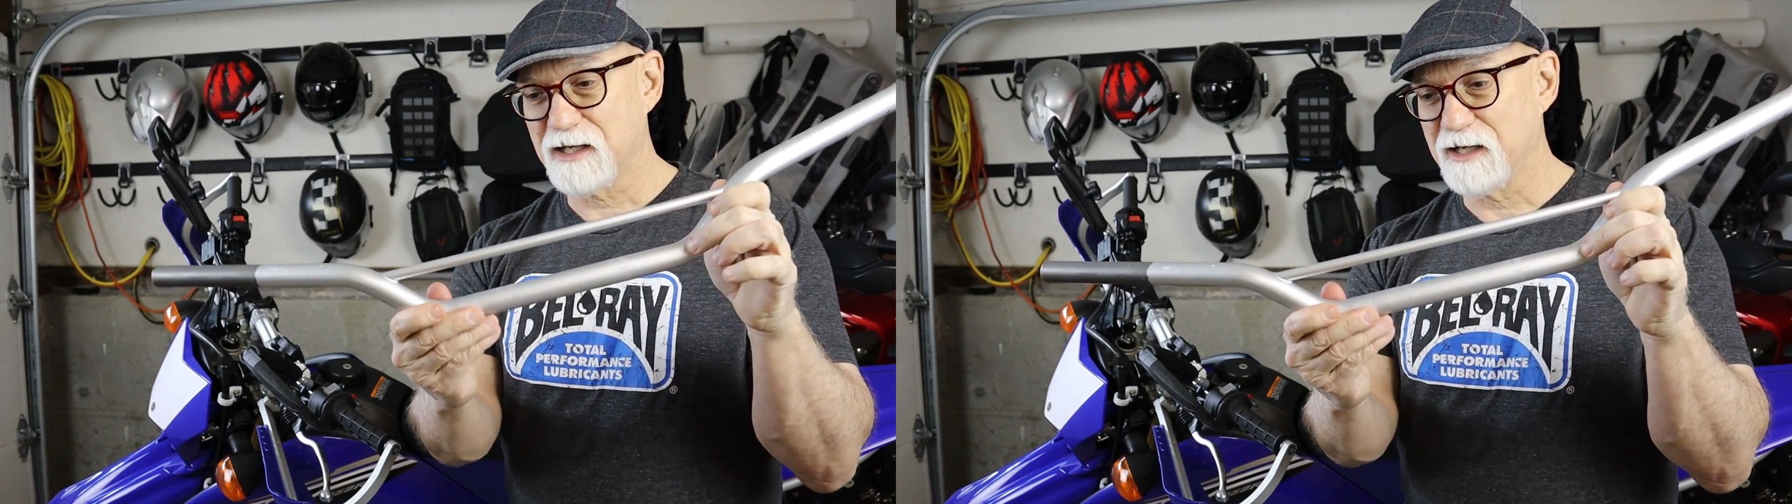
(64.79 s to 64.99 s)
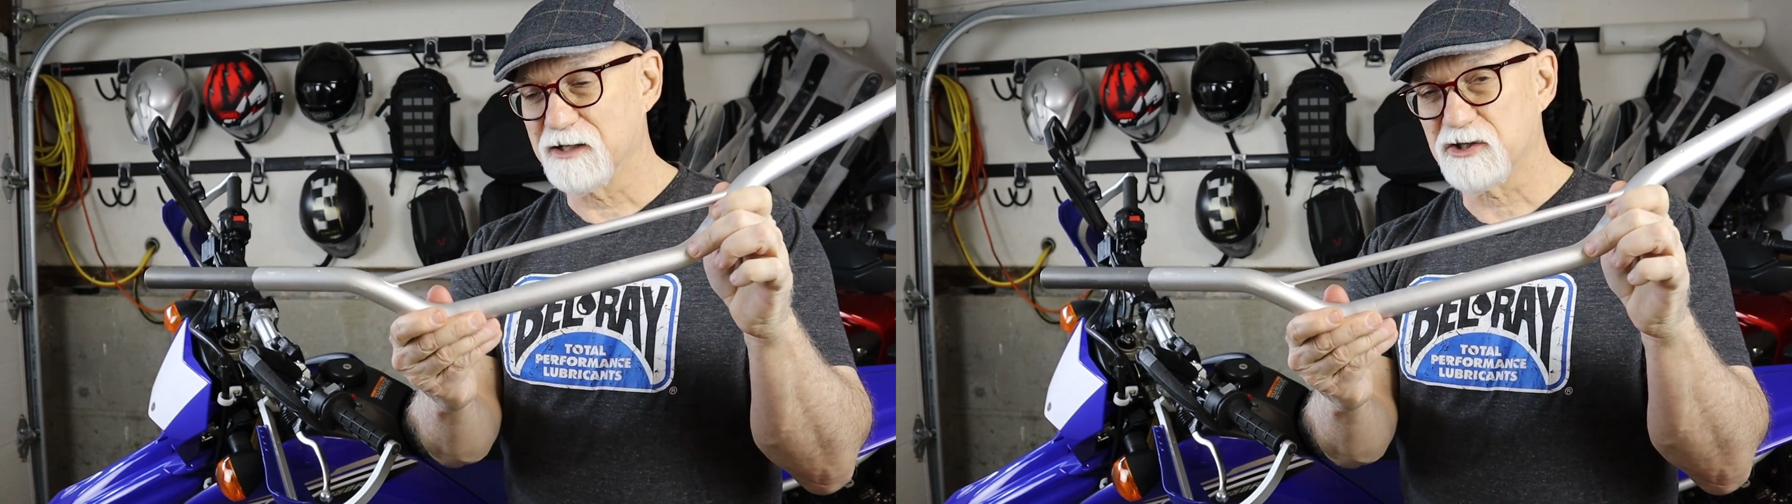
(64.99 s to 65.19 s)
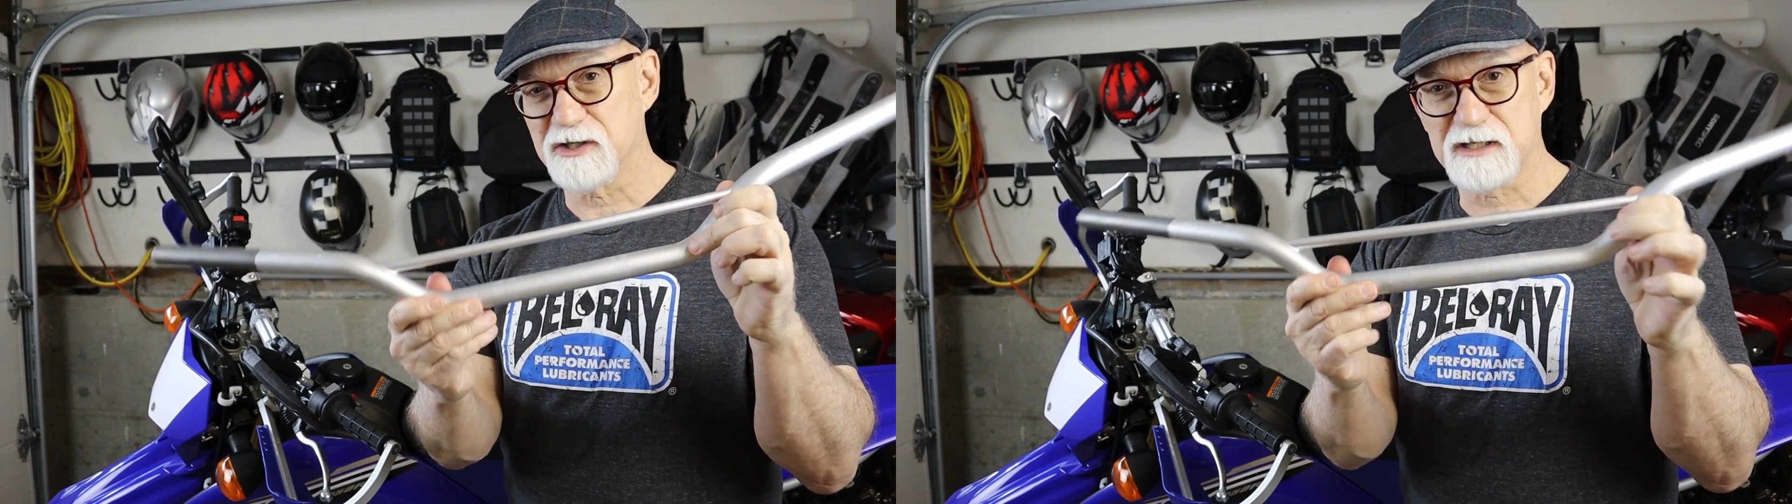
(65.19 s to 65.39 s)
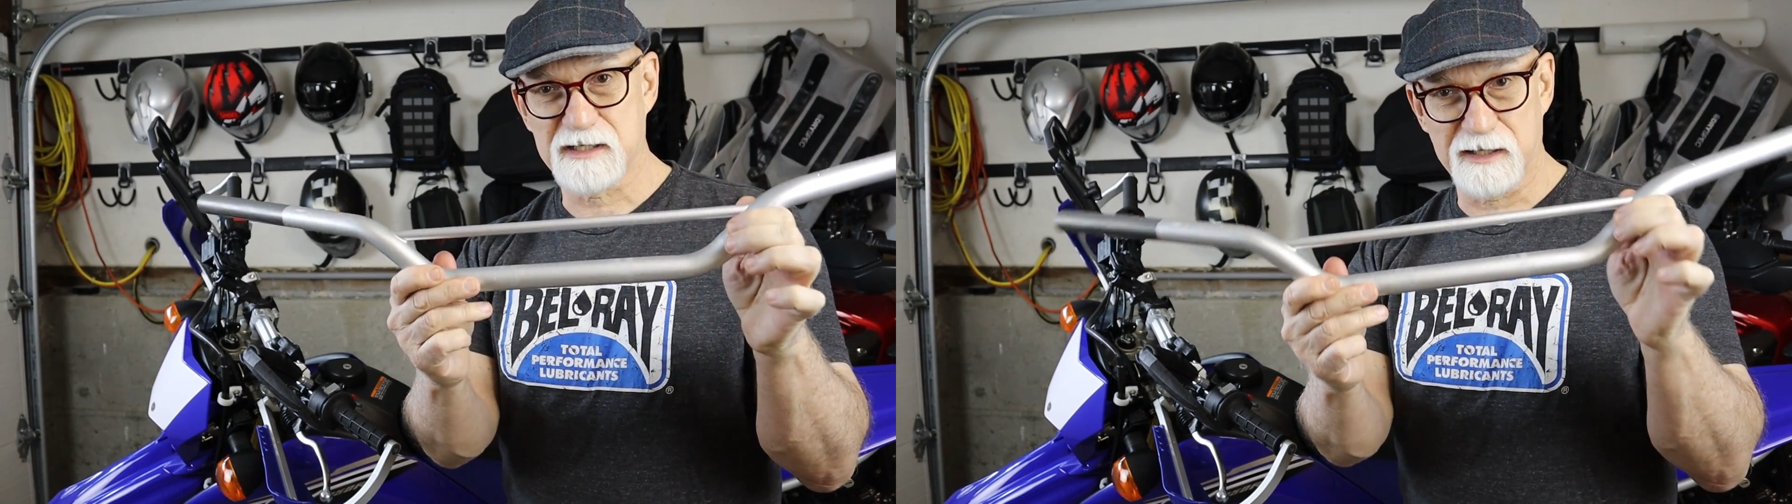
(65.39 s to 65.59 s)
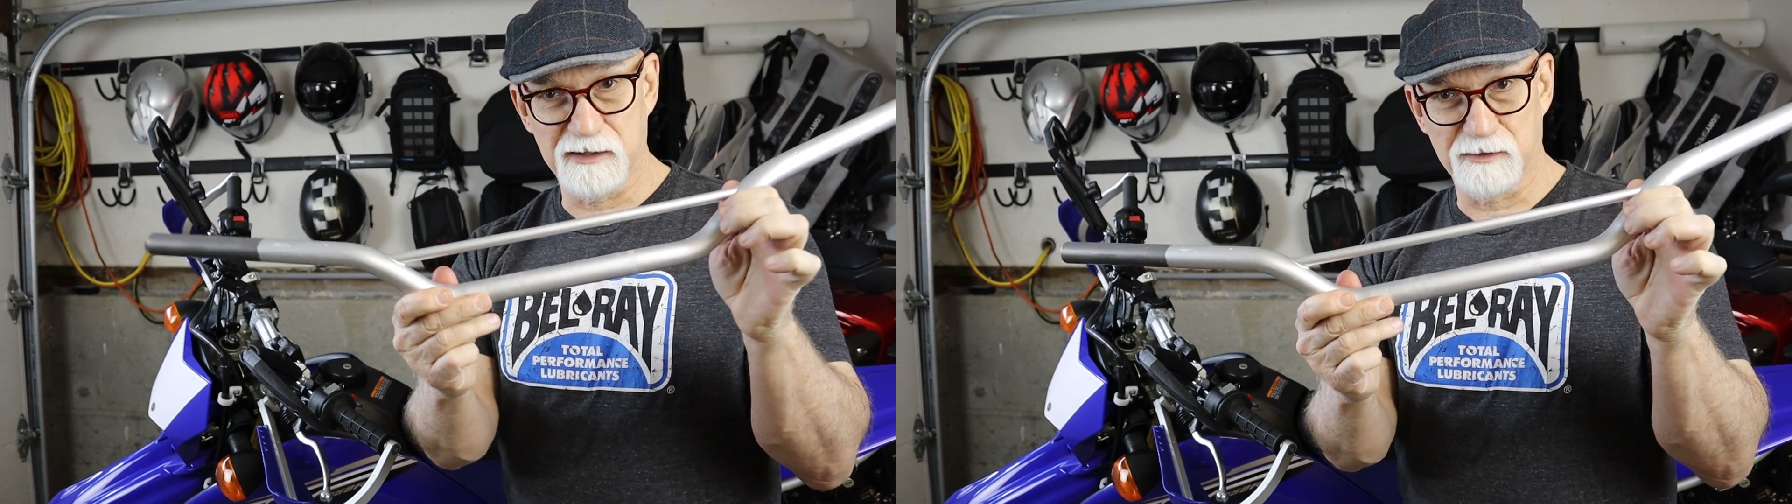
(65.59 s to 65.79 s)
inch
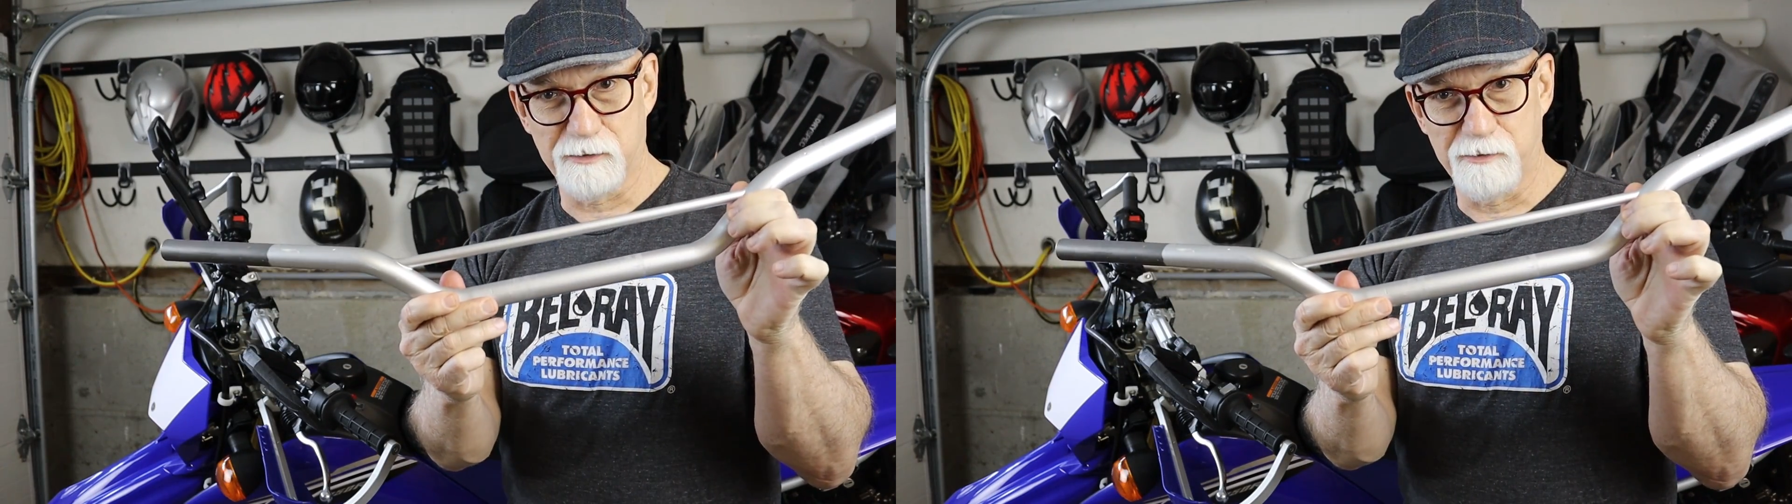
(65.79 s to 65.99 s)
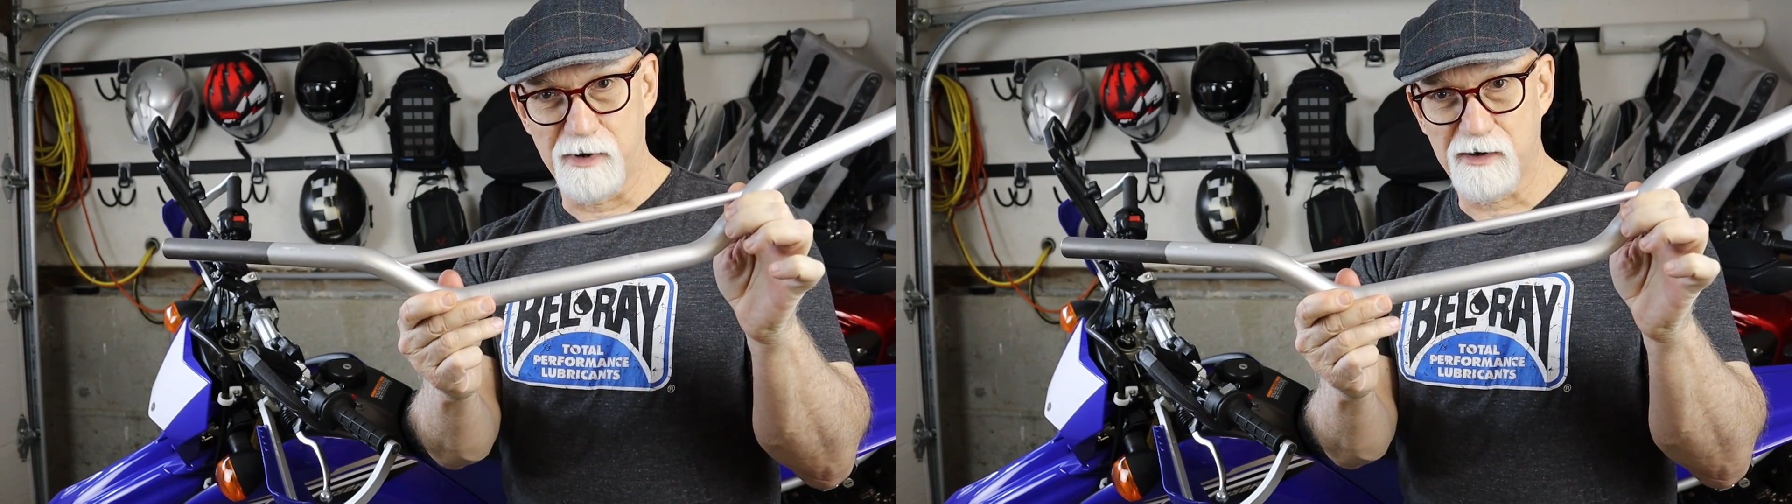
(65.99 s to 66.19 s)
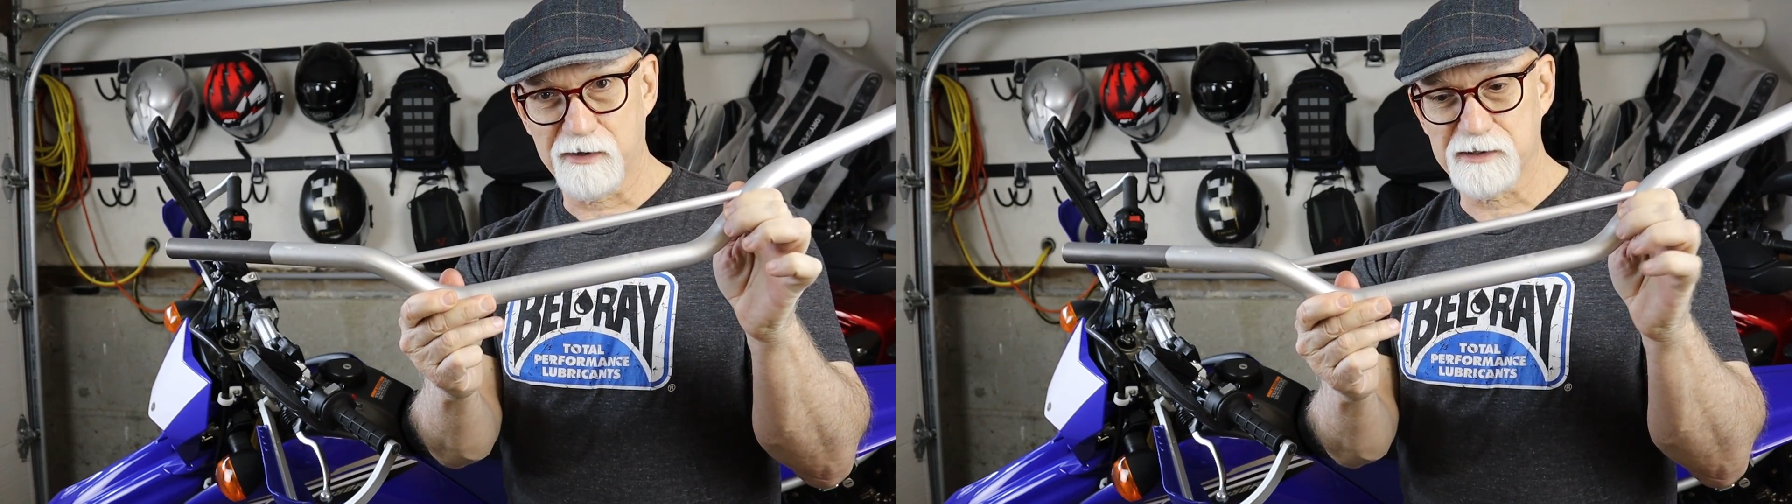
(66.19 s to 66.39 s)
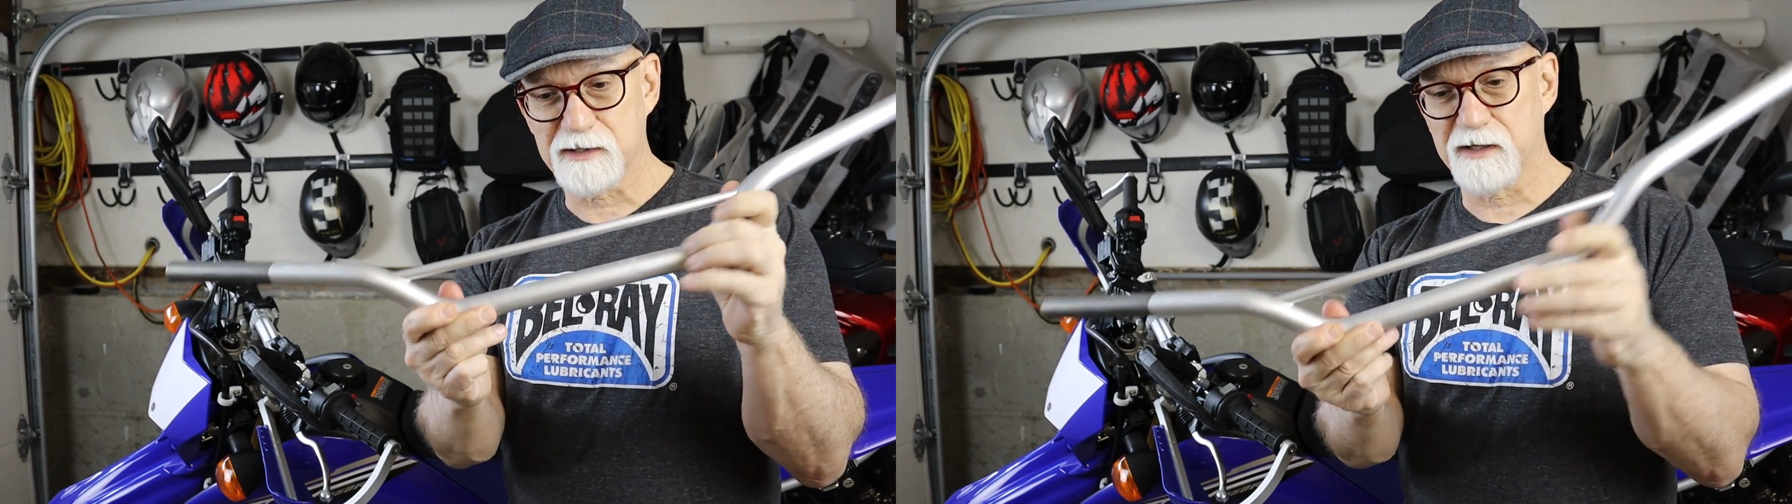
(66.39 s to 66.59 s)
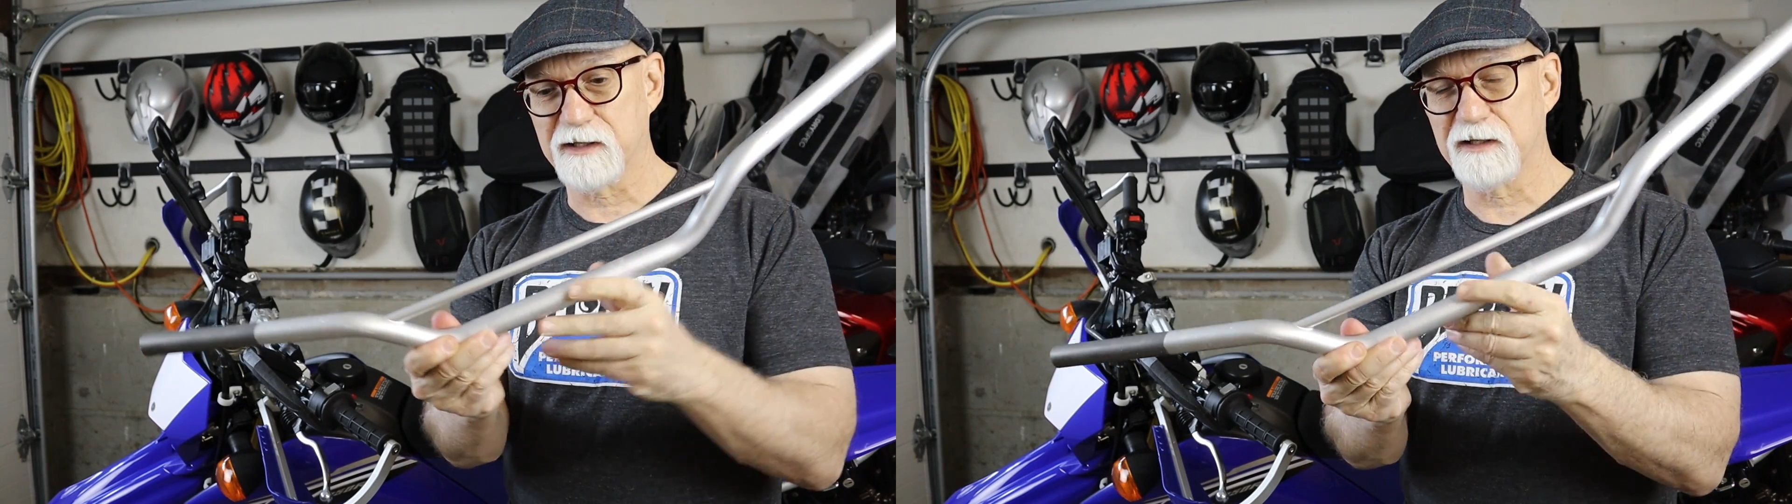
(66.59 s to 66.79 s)
steel bars
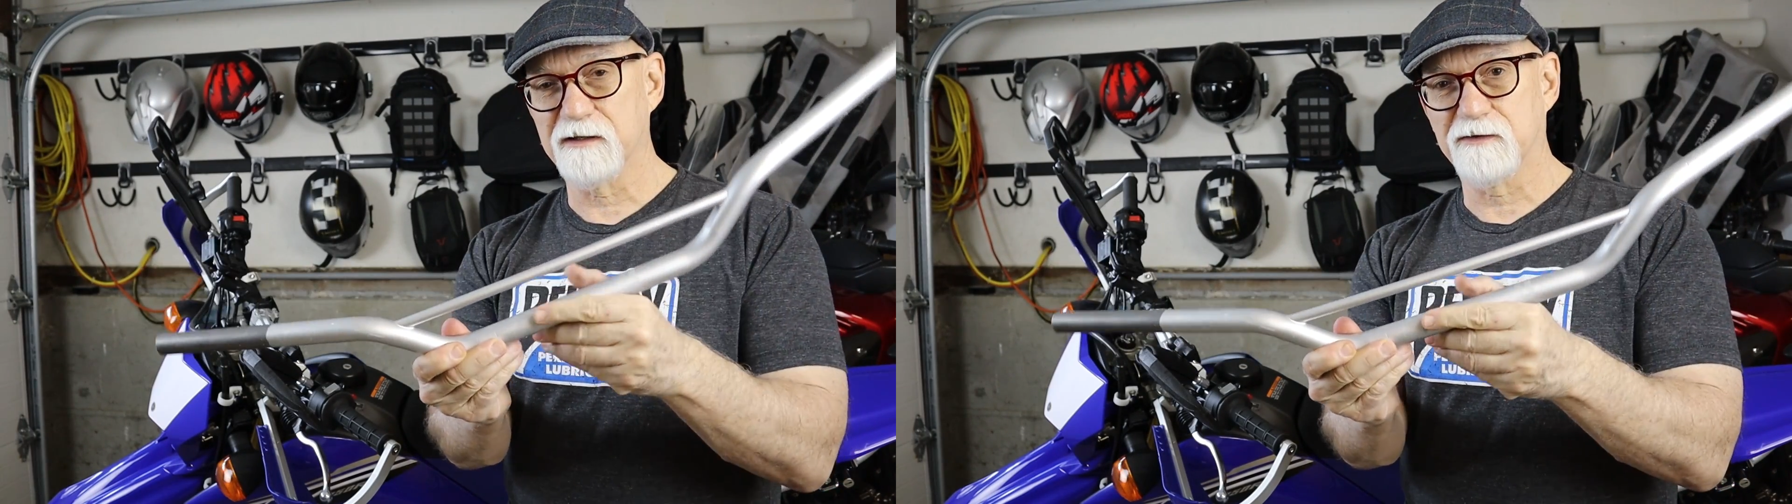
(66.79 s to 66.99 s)
on it,